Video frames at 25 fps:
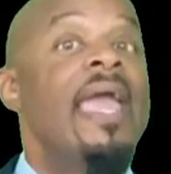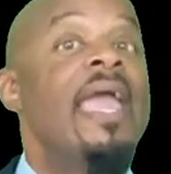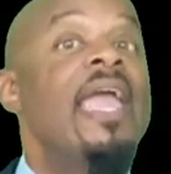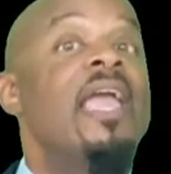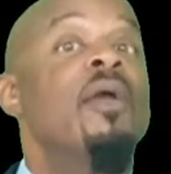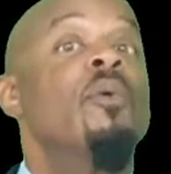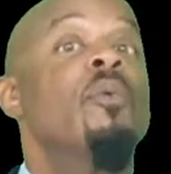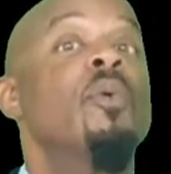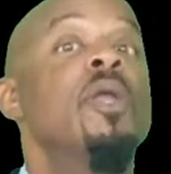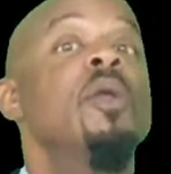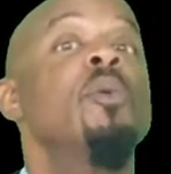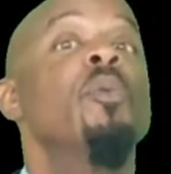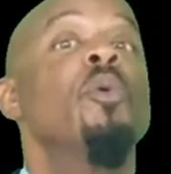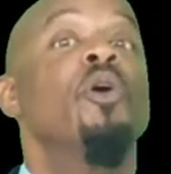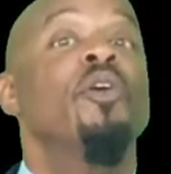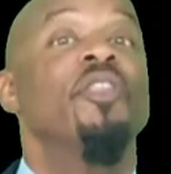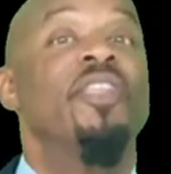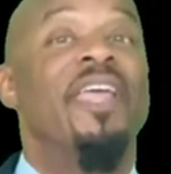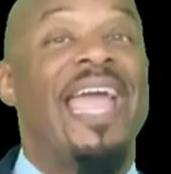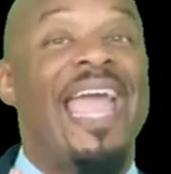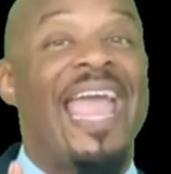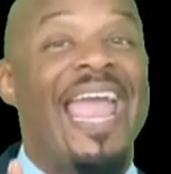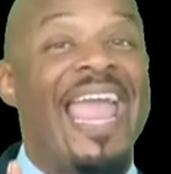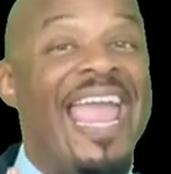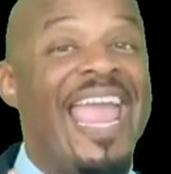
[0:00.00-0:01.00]
And we were
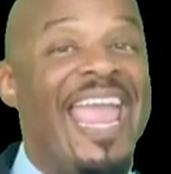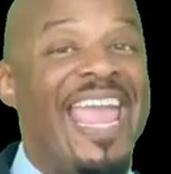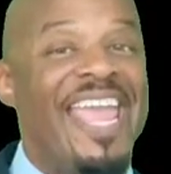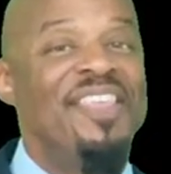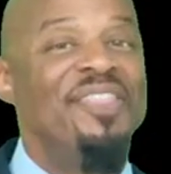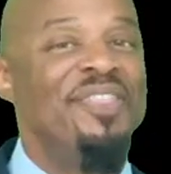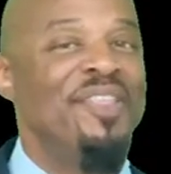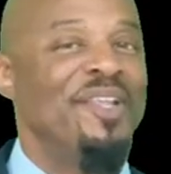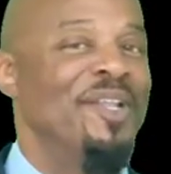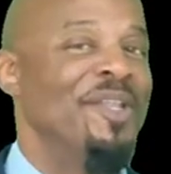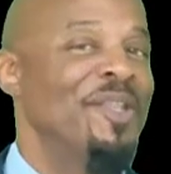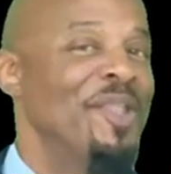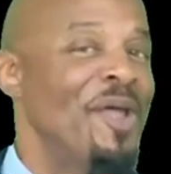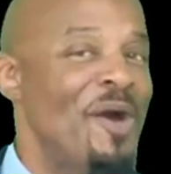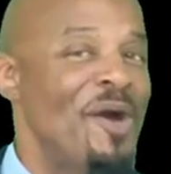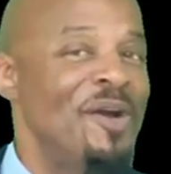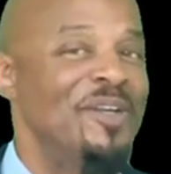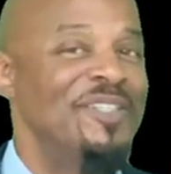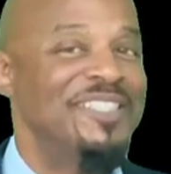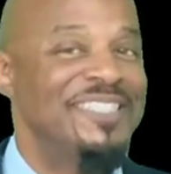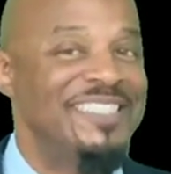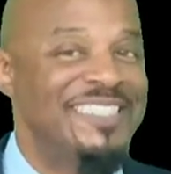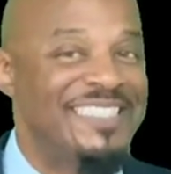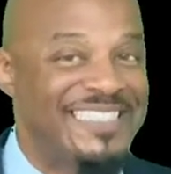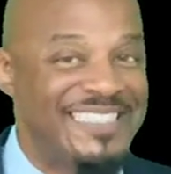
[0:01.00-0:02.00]
the 8th
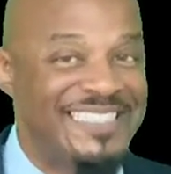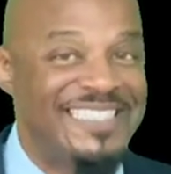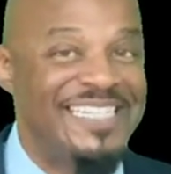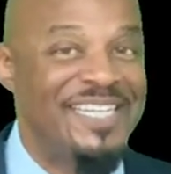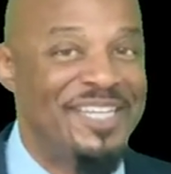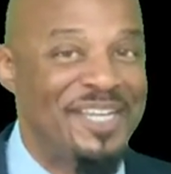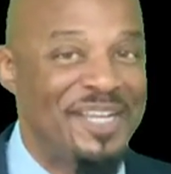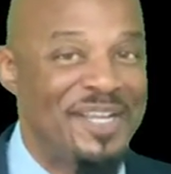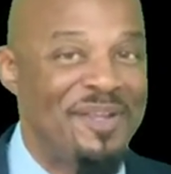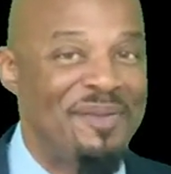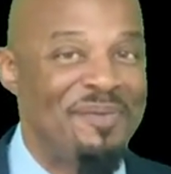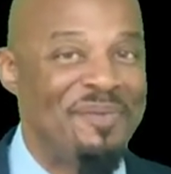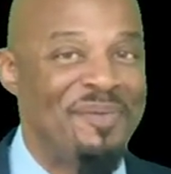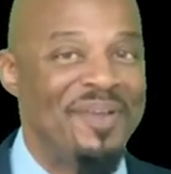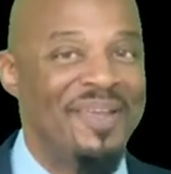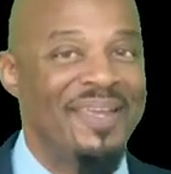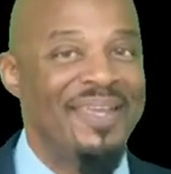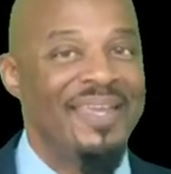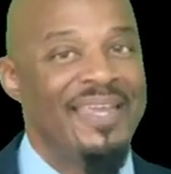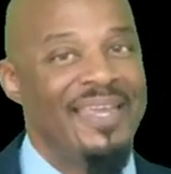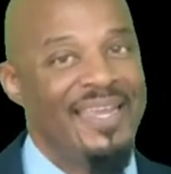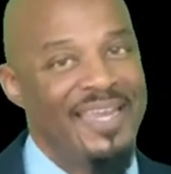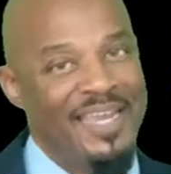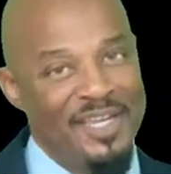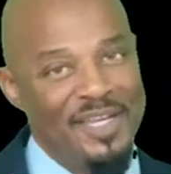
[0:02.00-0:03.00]
largest city
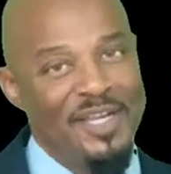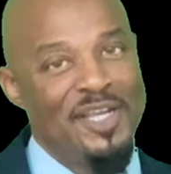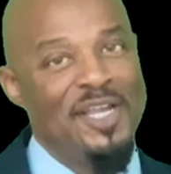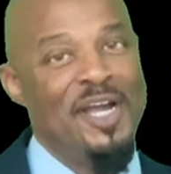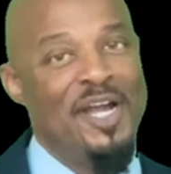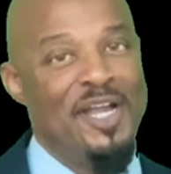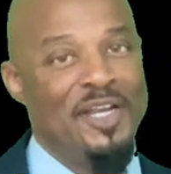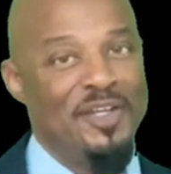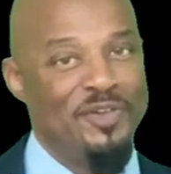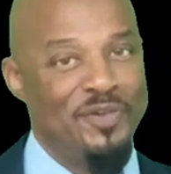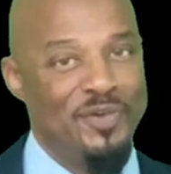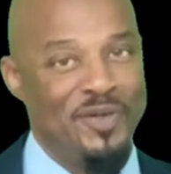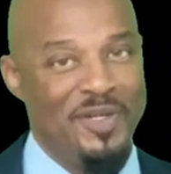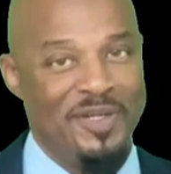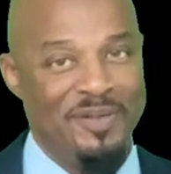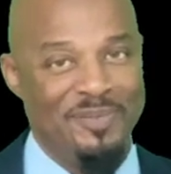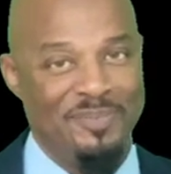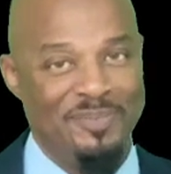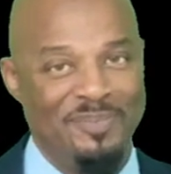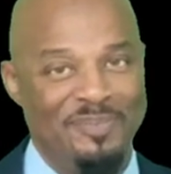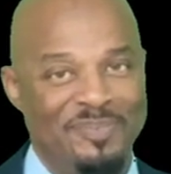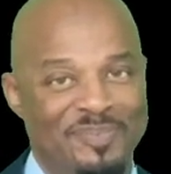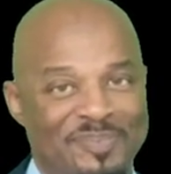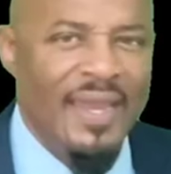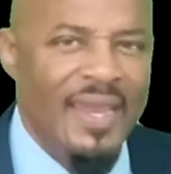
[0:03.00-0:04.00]
in the country.
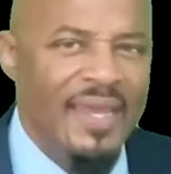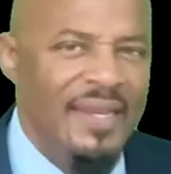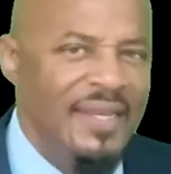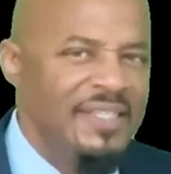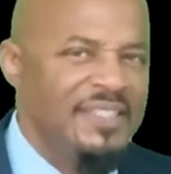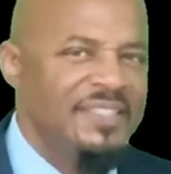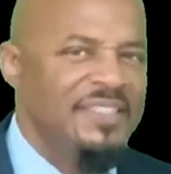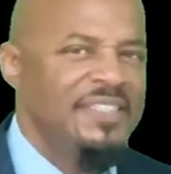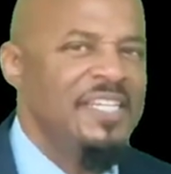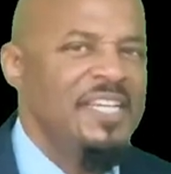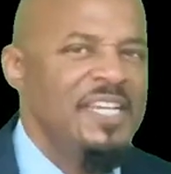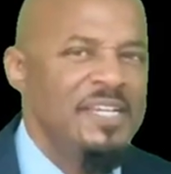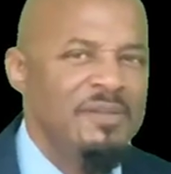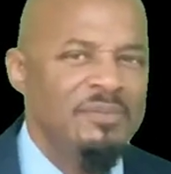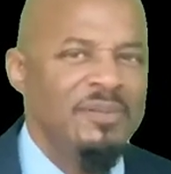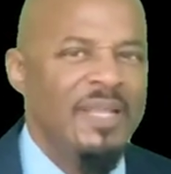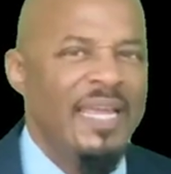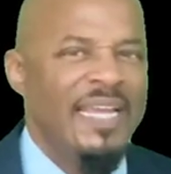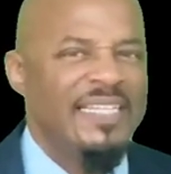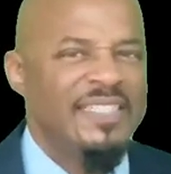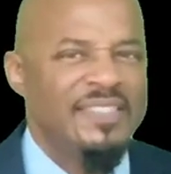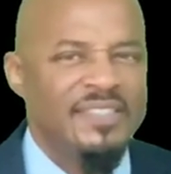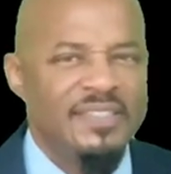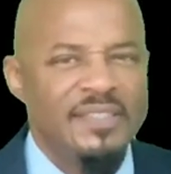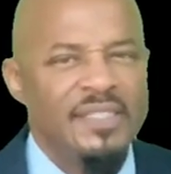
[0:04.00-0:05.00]
And it seems
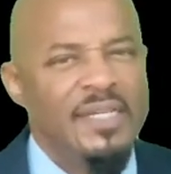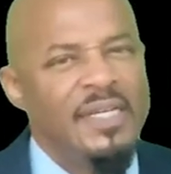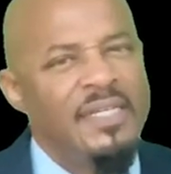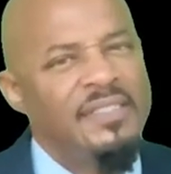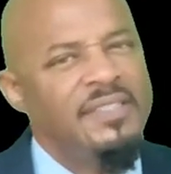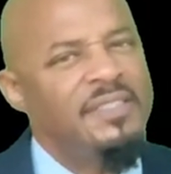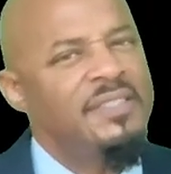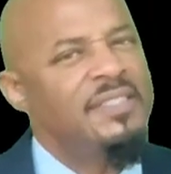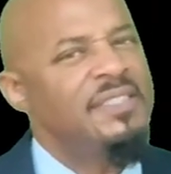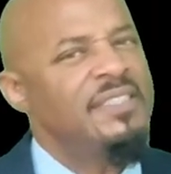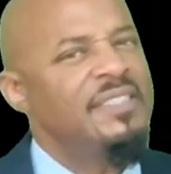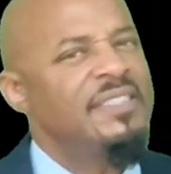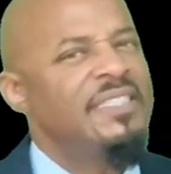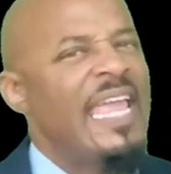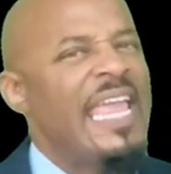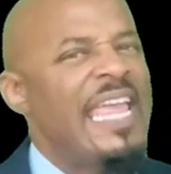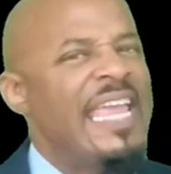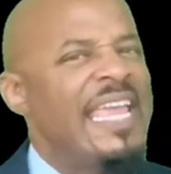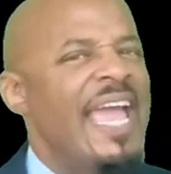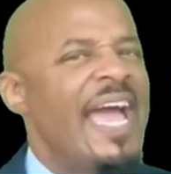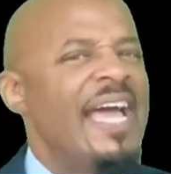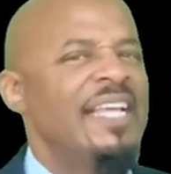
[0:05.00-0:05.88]
like just as they